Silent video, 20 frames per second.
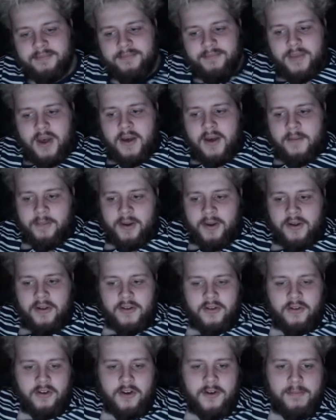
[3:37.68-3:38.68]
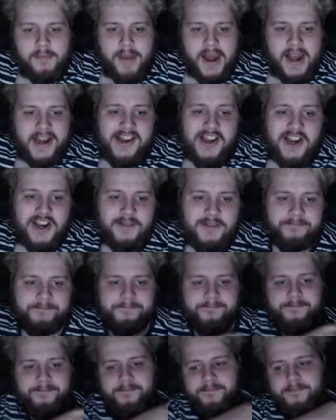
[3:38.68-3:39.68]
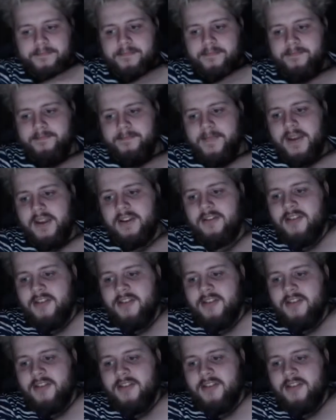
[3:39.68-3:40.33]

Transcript: upload your own badge, like create